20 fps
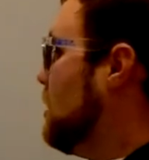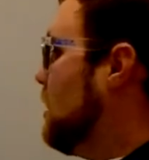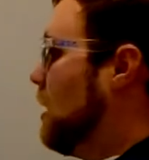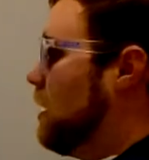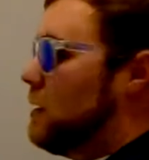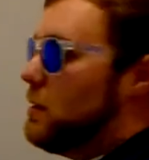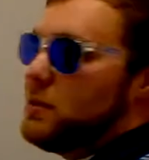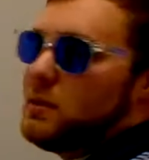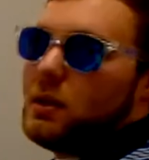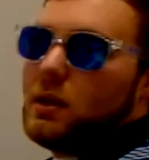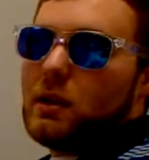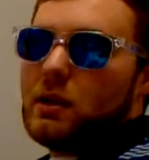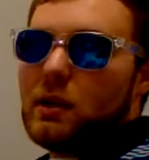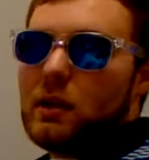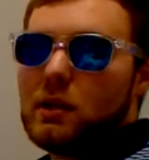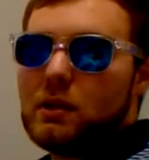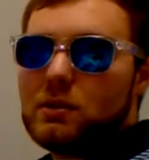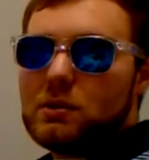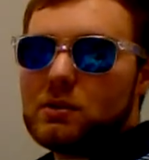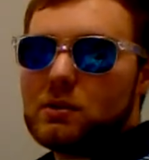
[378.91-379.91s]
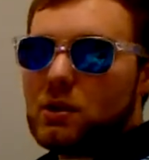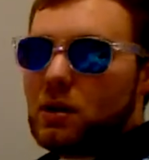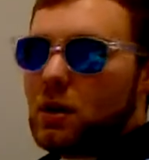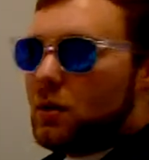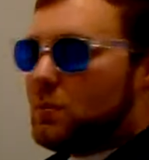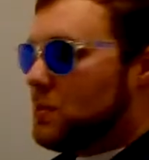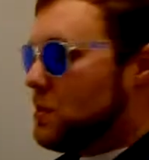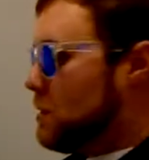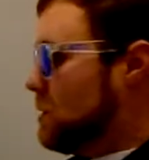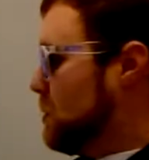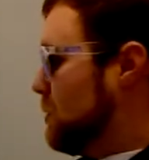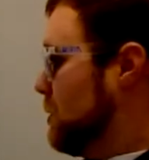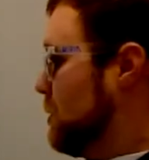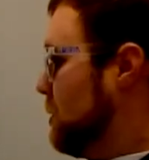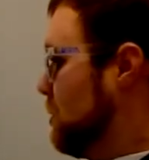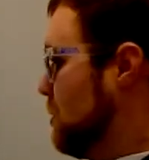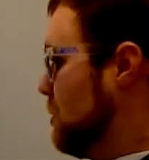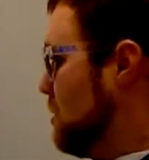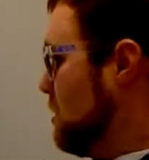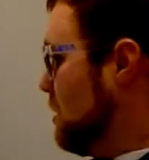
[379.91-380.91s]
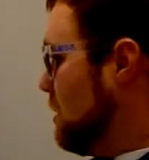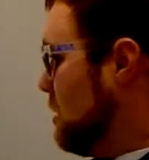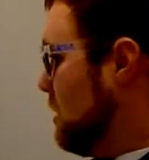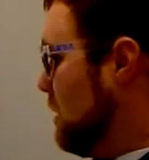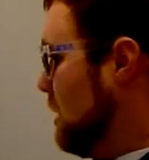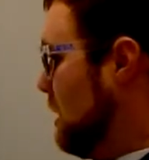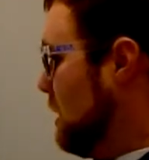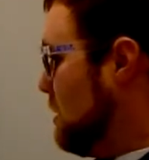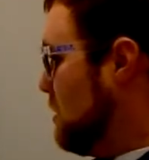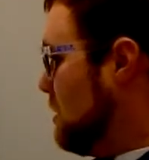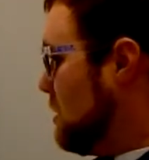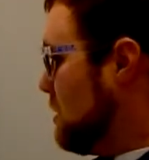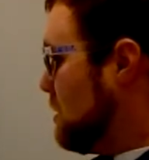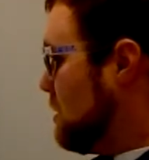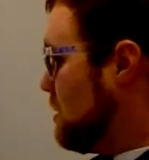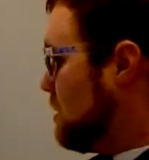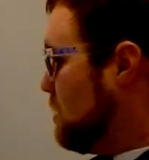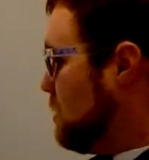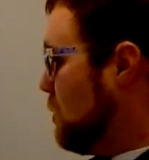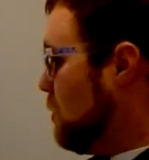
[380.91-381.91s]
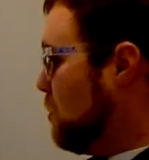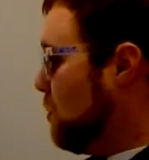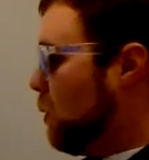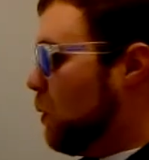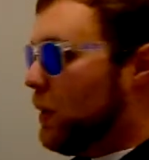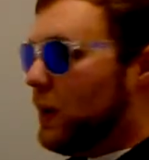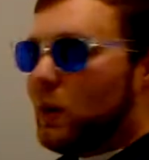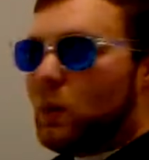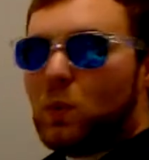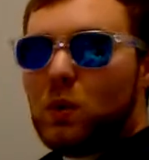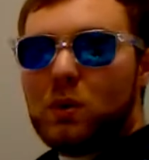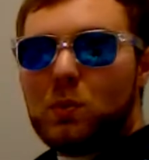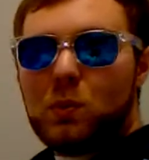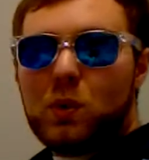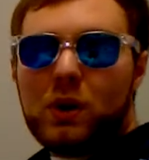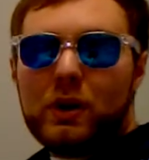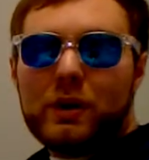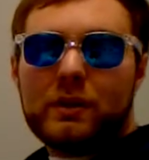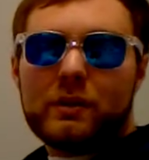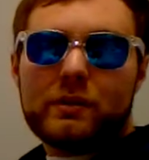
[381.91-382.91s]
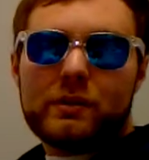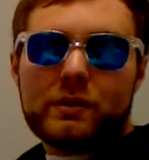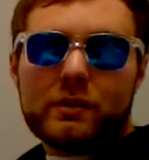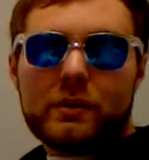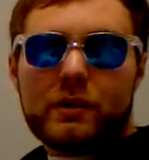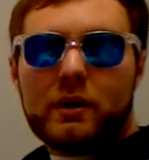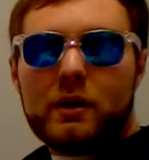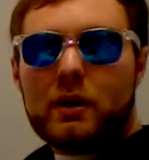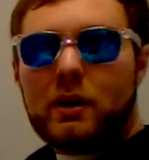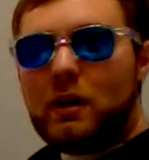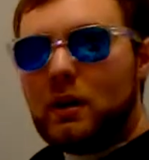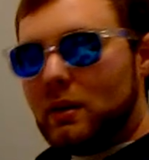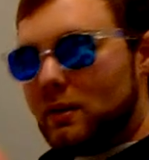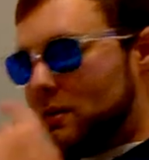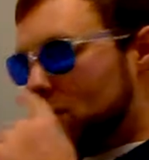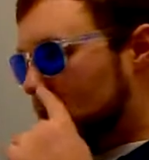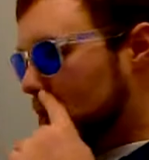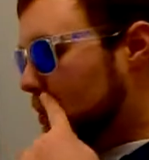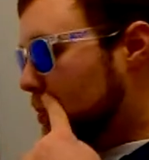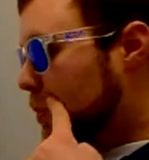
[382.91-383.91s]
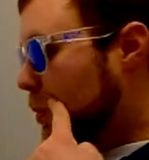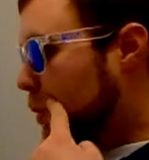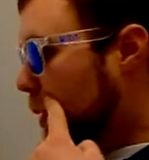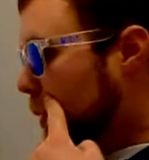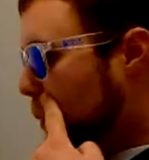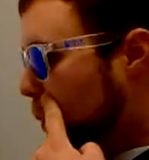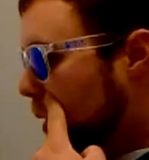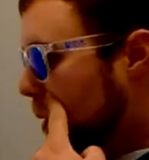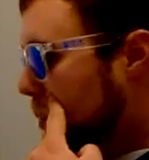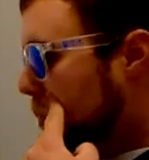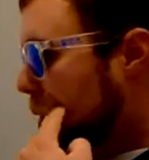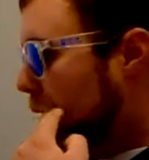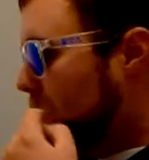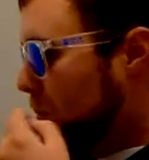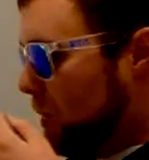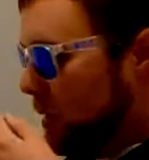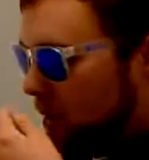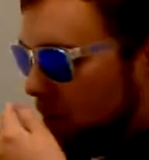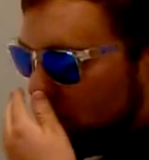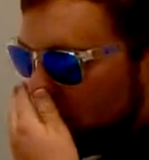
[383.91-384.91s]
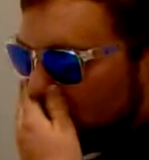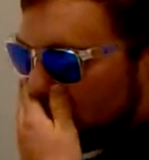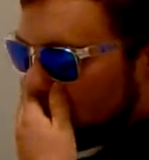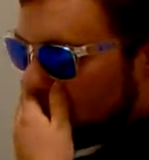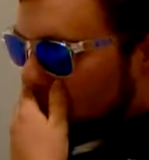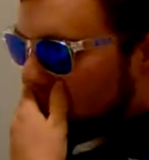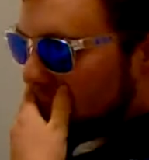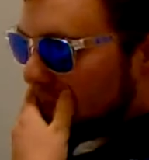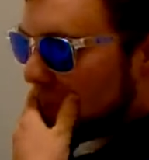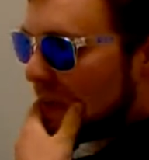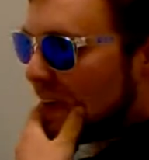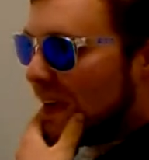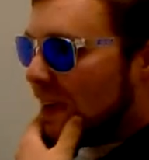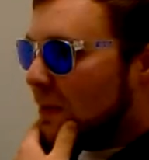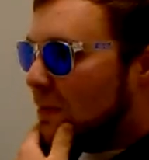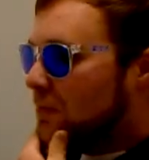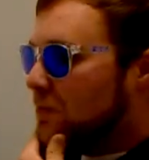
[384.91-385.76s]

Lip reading: I decide again to stop just with 2 digits, 2.11. That's 2.11 meters. Okay?